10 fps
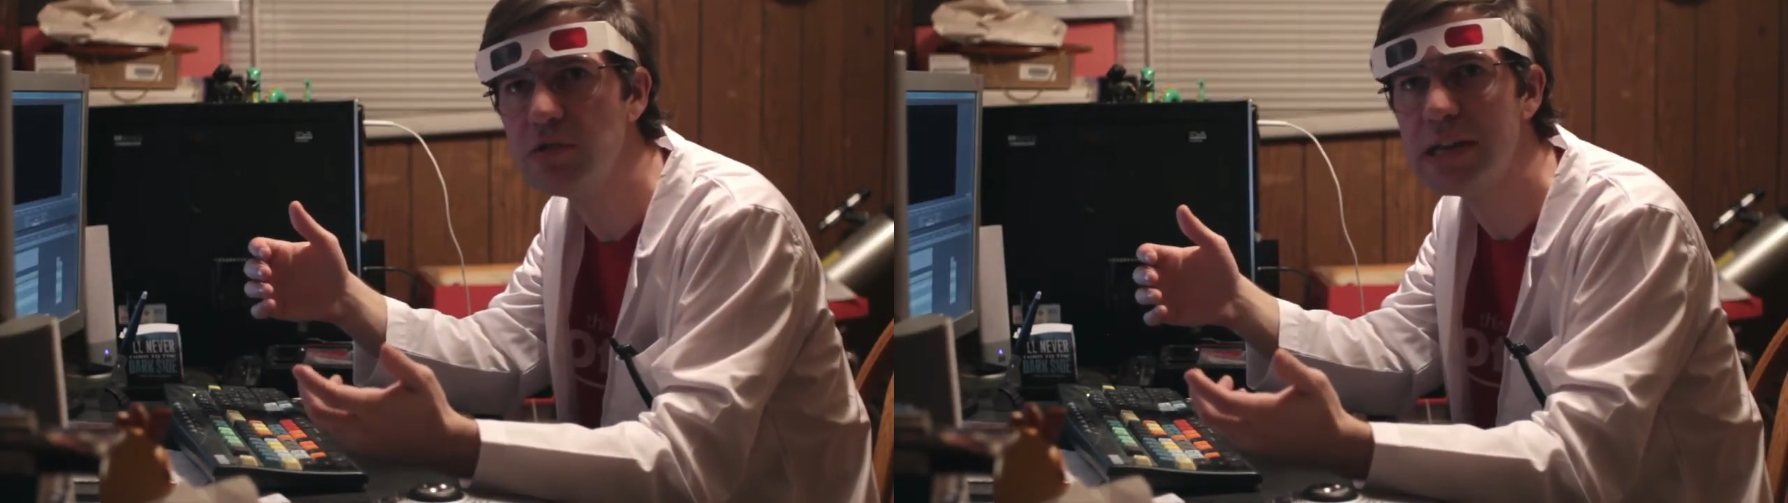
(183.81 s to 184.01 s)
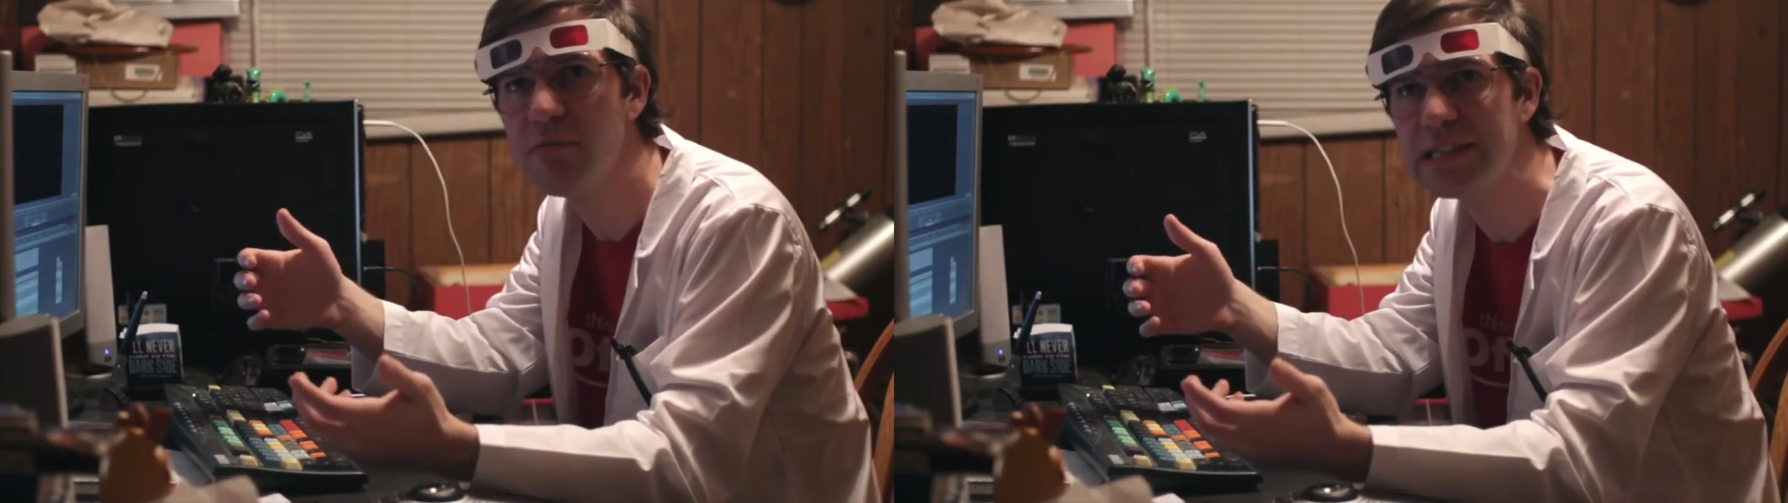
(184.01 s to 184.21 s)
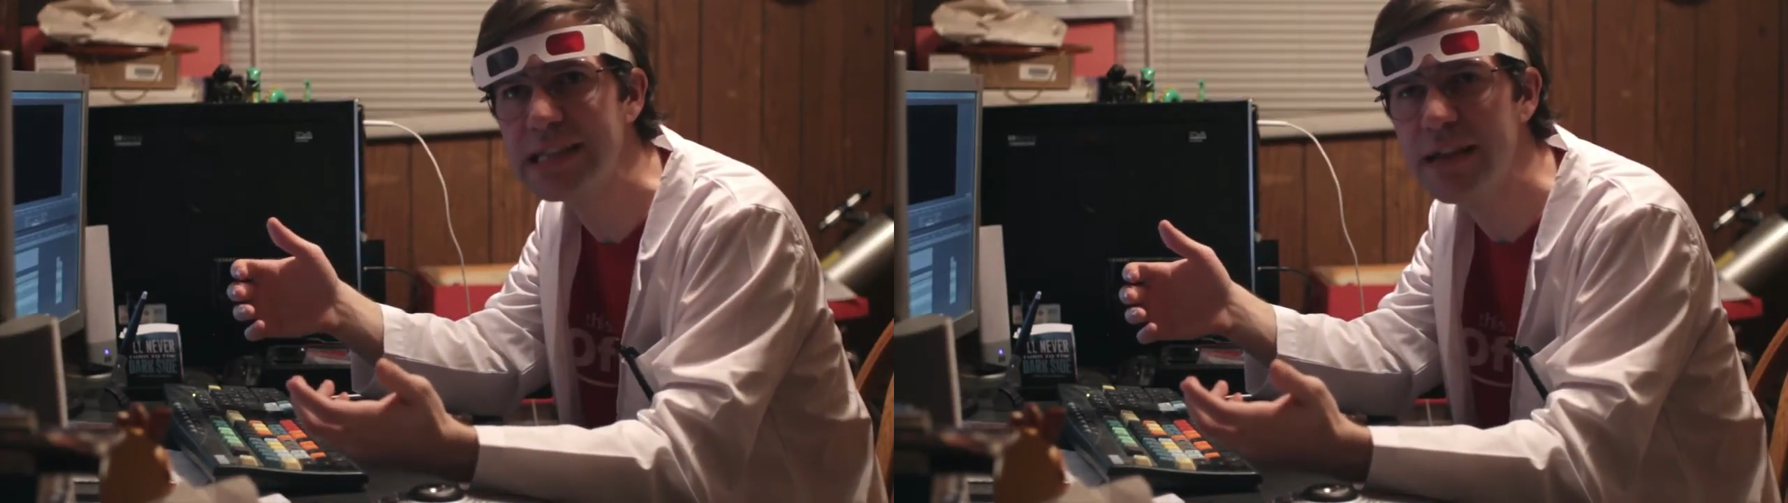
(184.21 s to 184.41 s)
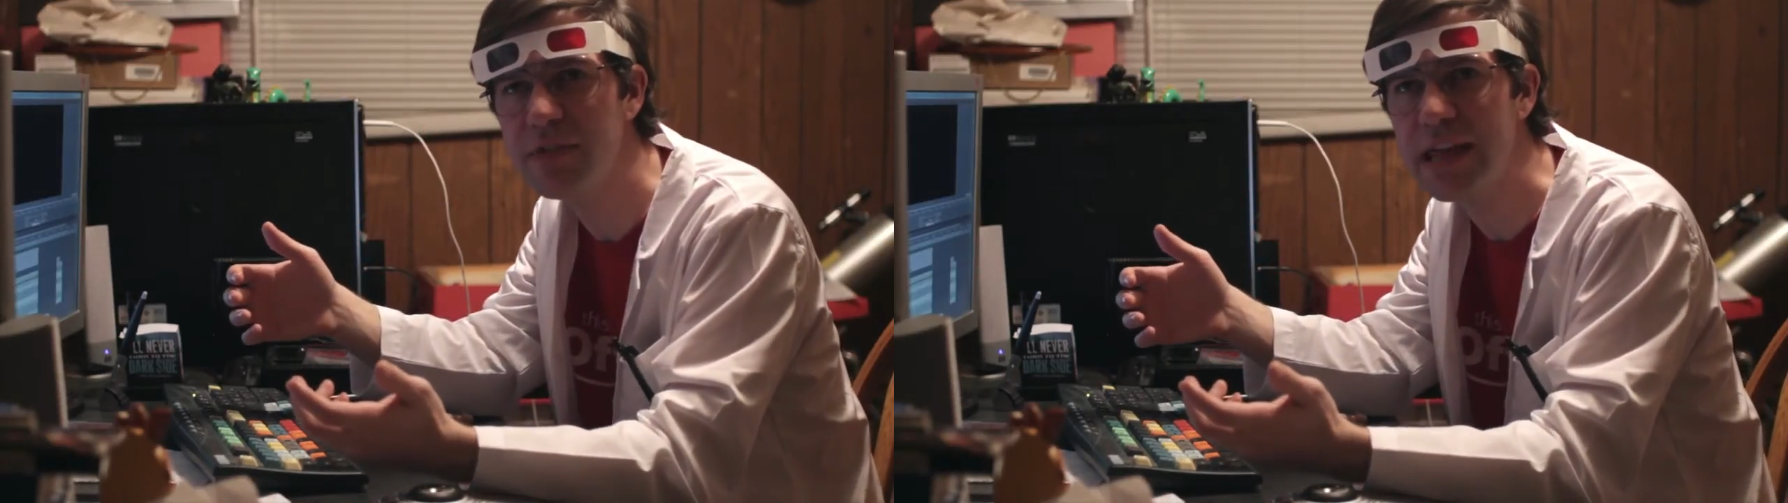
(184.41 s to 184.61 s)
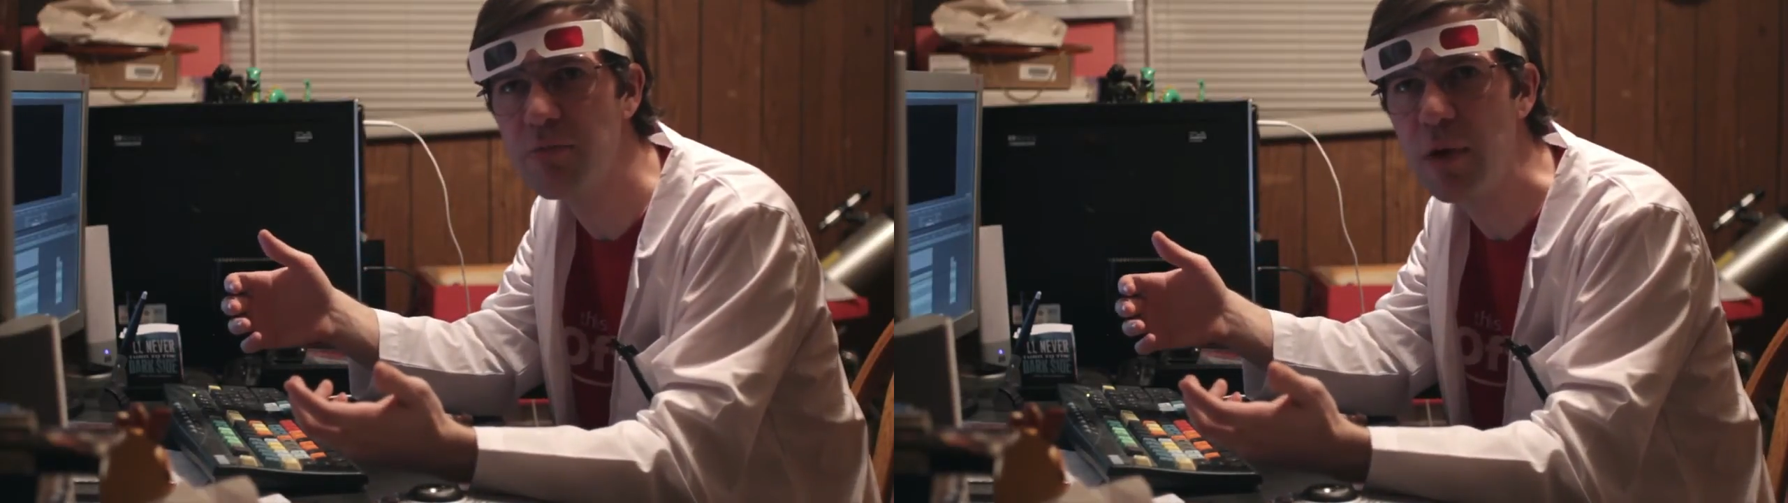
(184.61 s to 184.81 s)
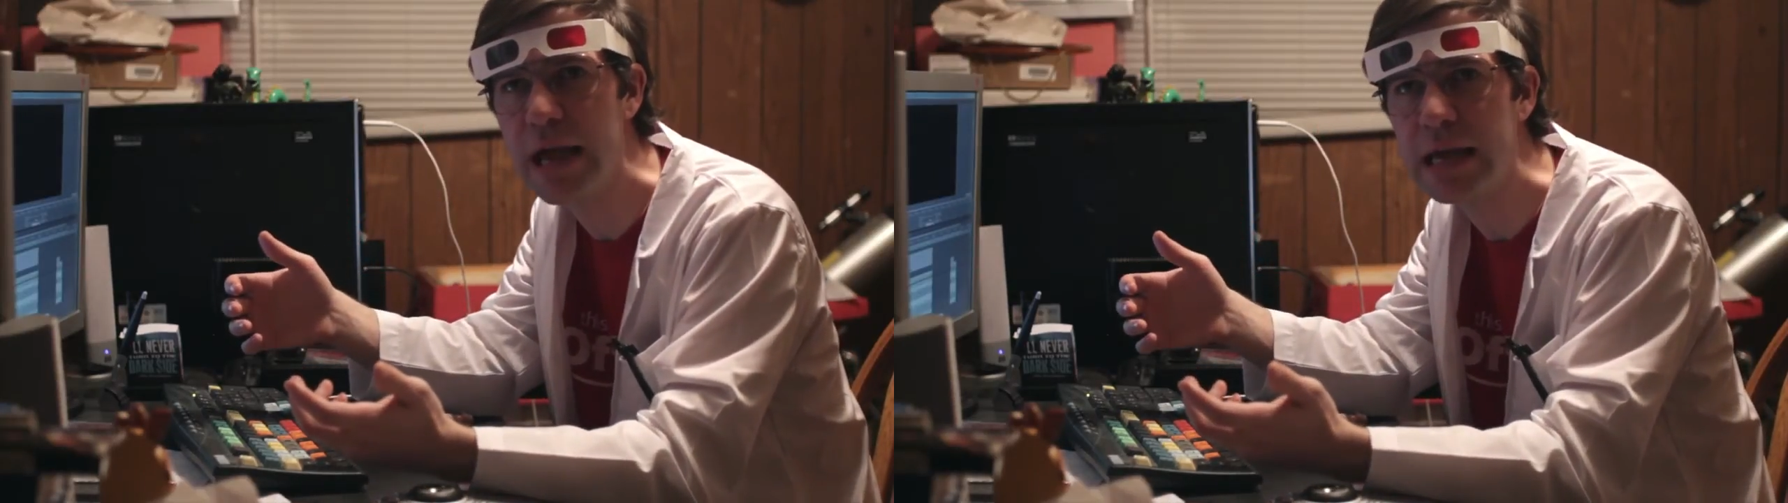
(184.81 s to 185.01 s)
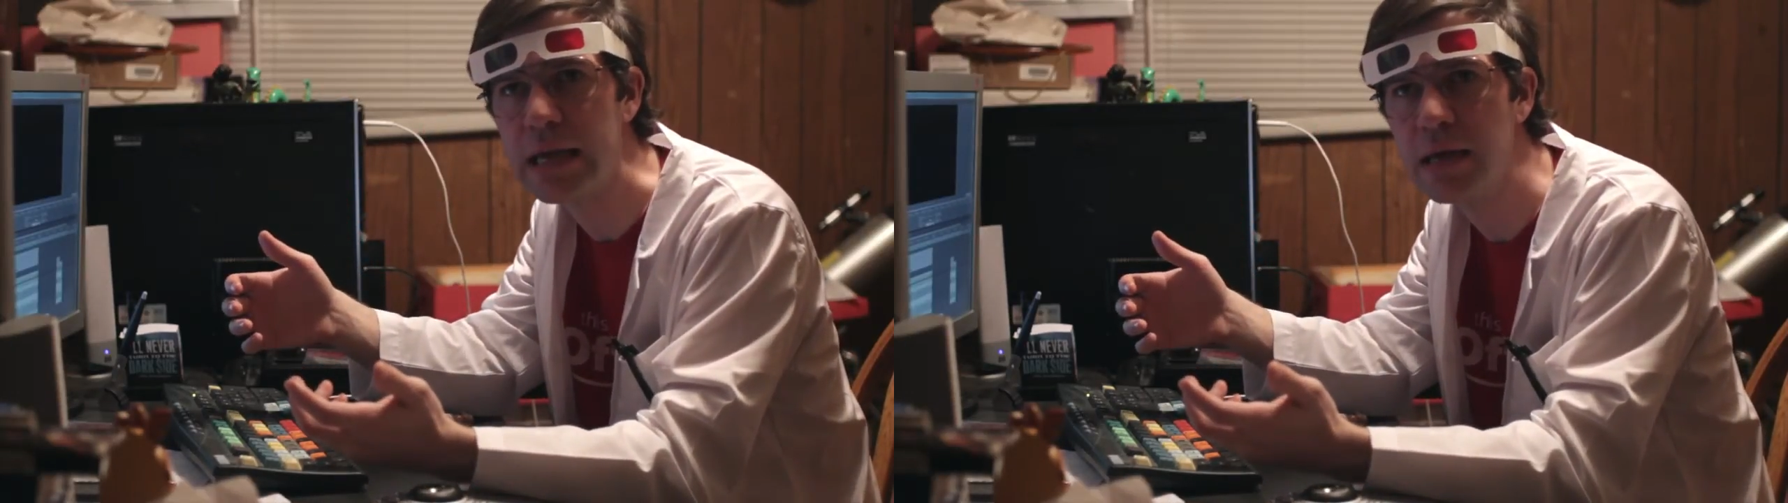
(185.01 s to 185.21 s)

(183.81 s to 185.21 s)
You said it was safer that way.